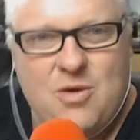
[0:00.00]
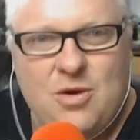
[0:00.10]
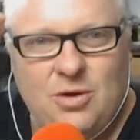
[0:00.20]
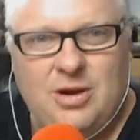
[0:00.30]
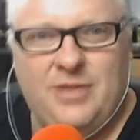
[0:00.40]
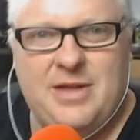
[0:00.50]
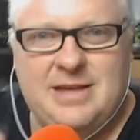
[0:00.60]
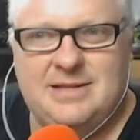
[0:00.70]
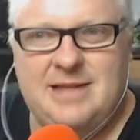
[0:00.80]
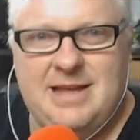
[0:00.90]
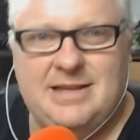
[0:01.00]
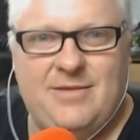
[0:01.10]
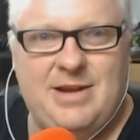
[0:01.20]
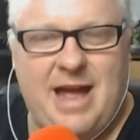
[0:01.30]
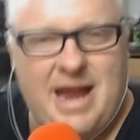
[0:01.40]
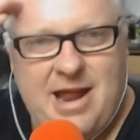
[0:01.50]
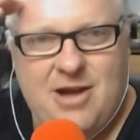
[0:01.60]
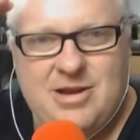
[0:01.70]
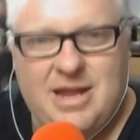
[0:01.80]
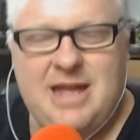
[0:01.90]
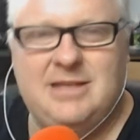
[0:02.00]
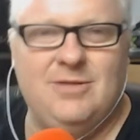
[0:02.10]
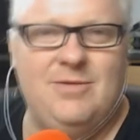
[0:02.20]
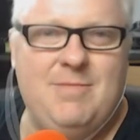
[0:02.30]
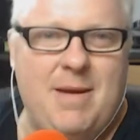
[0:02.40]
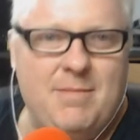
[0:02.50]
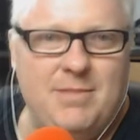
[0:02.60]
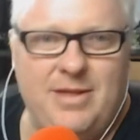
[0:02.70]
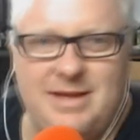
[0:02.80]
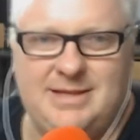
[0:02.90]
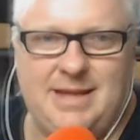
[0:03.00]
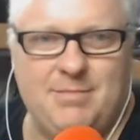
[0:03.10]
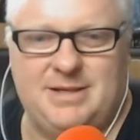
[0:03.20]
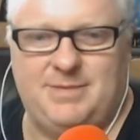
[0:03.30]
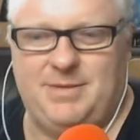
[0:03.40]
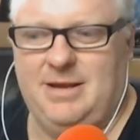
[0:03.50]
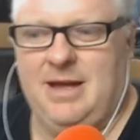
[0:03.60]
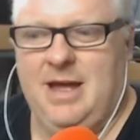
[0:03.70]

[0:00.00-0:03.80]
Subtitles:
look at these things every day. You don't need to remember these numbers. But,